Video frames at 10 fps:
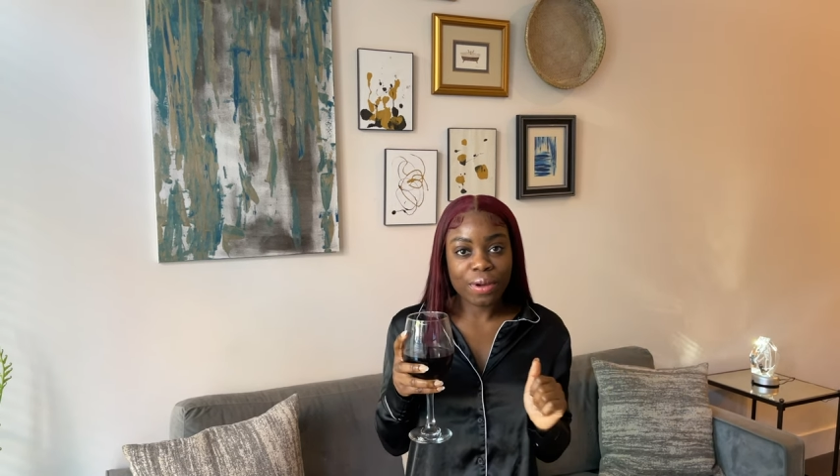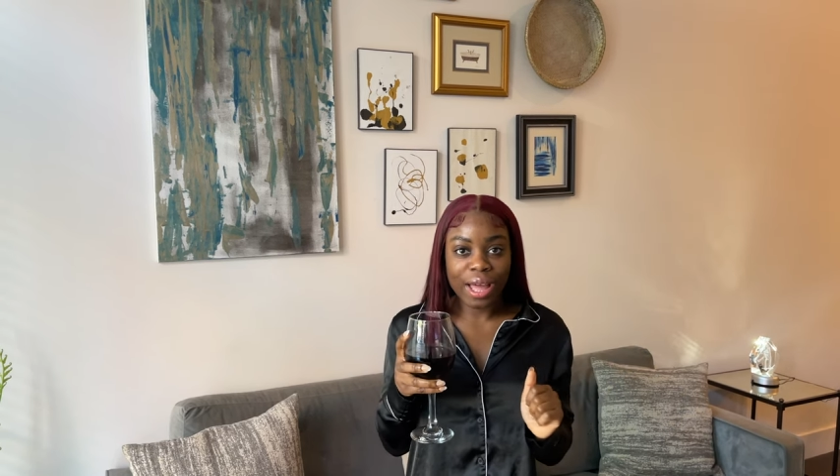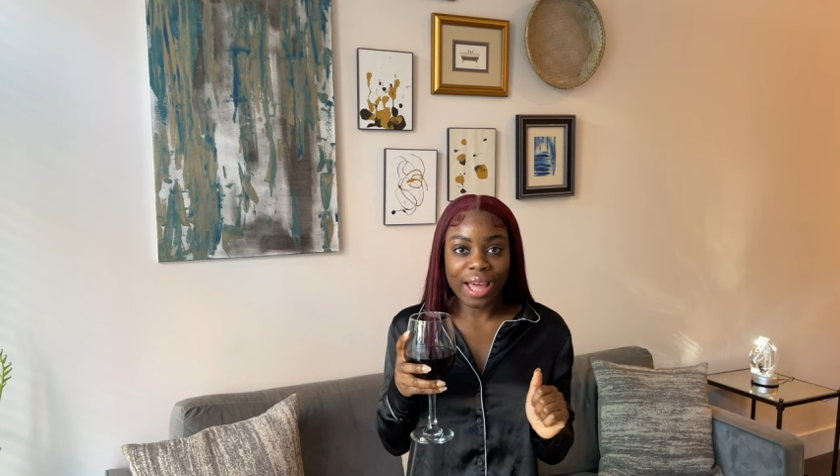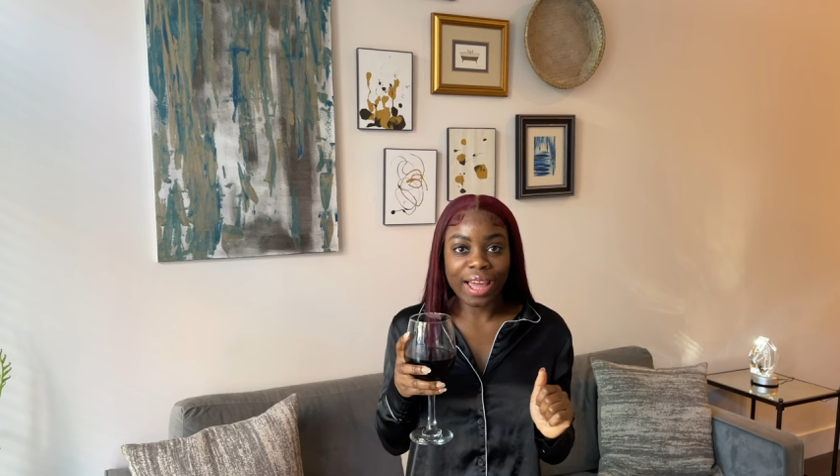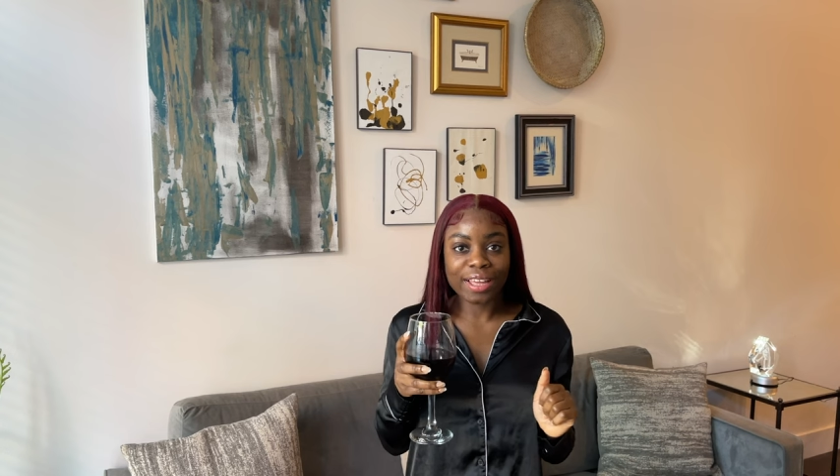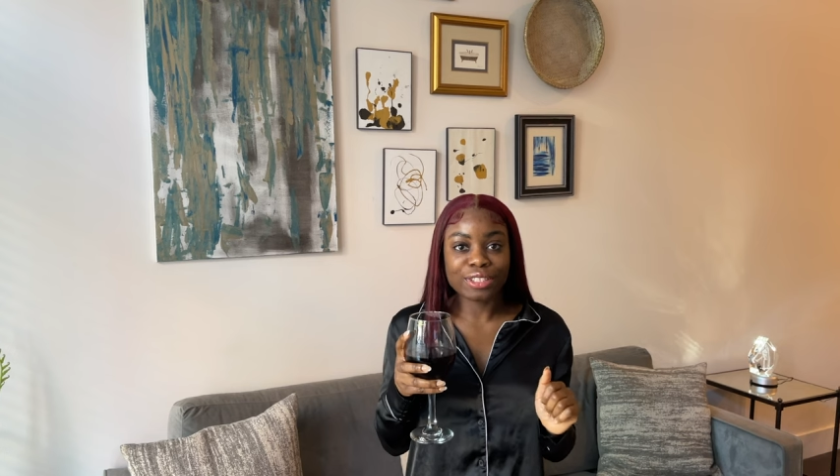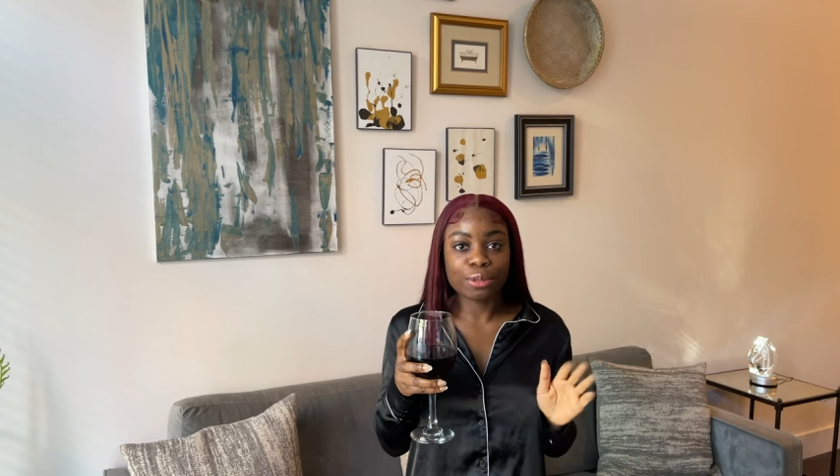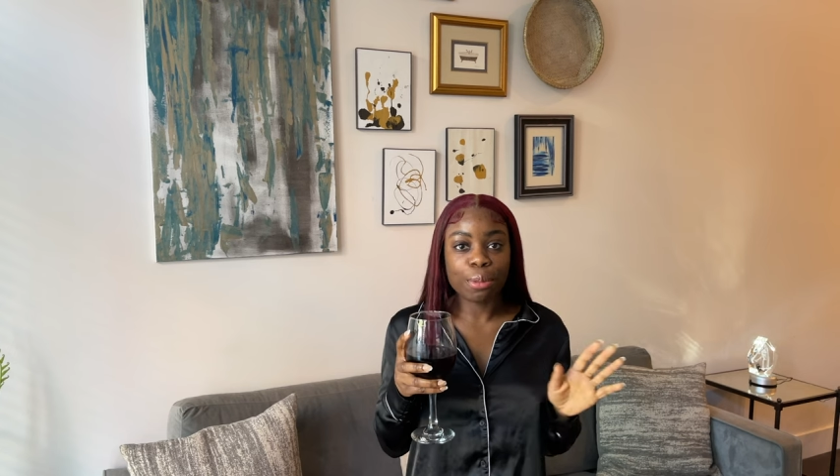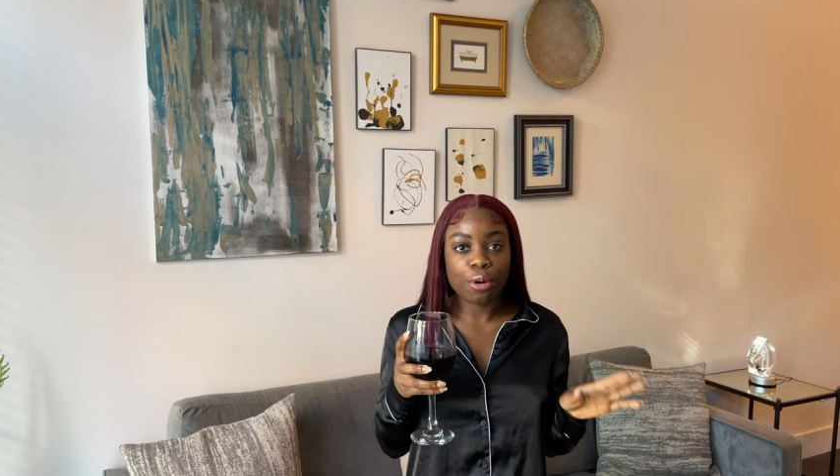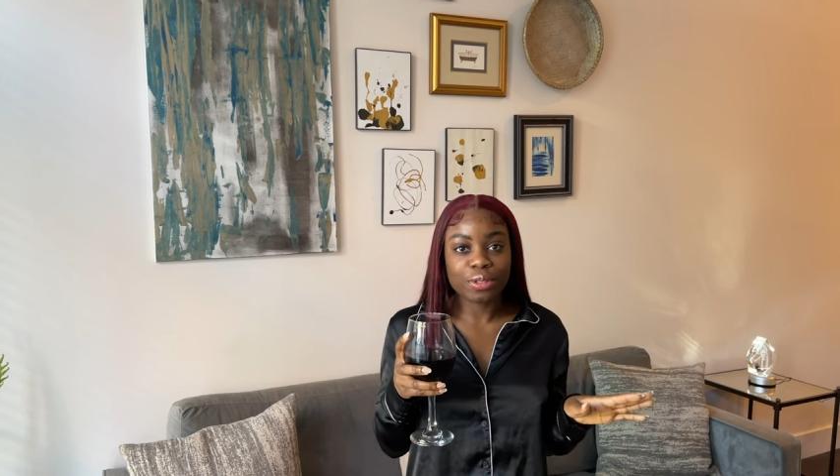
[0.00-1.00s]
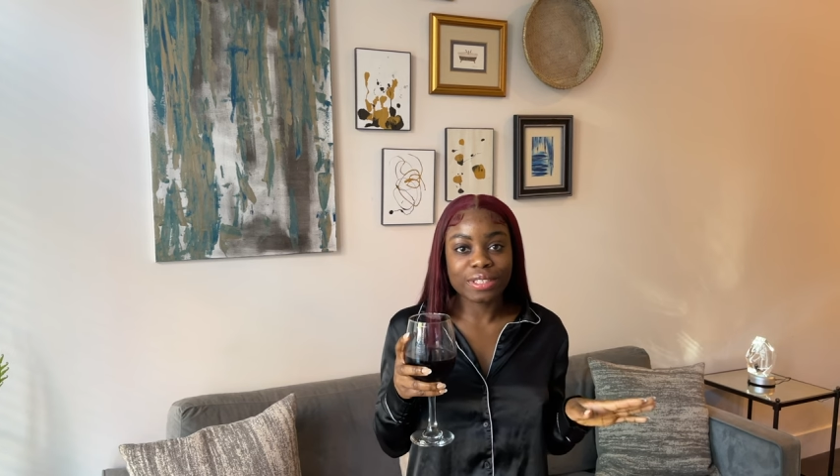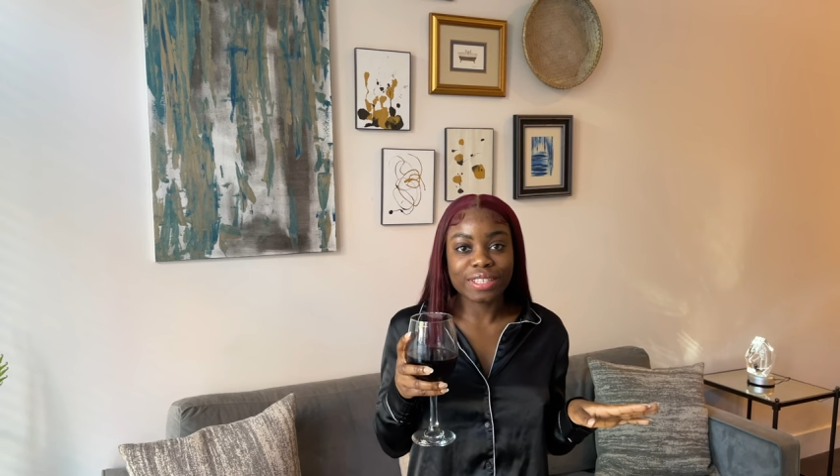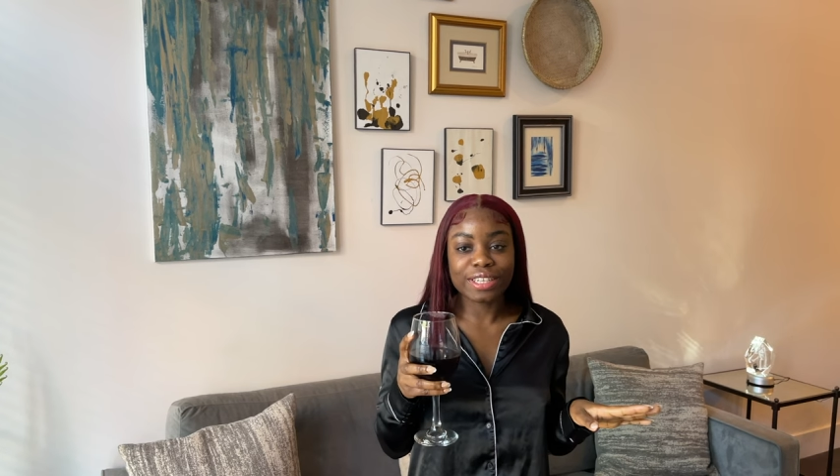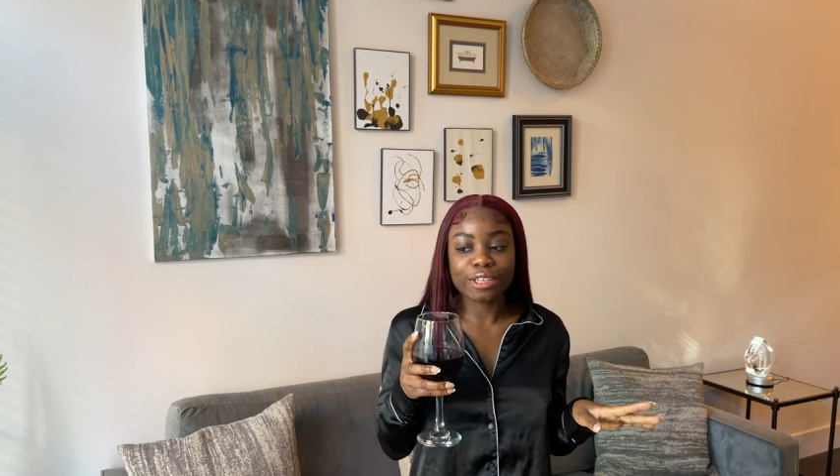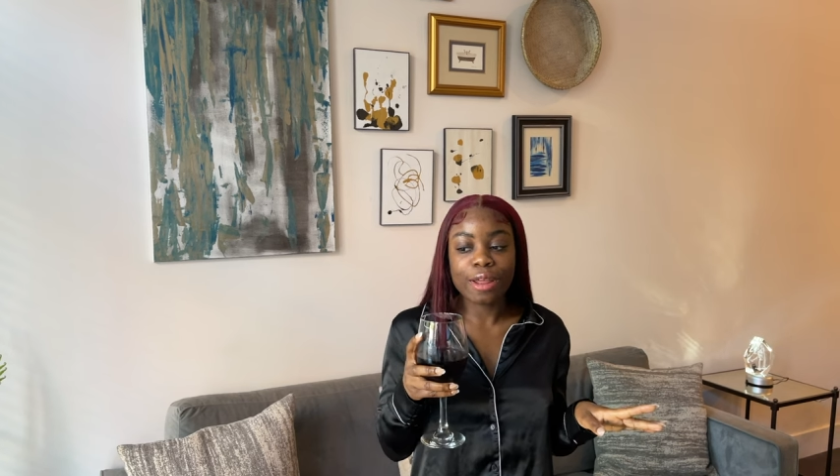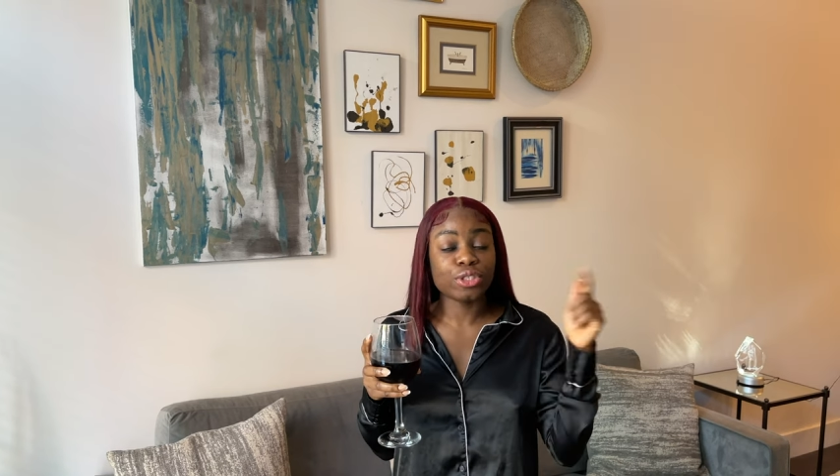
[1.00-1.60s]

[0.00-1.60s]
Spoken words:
guys to post it.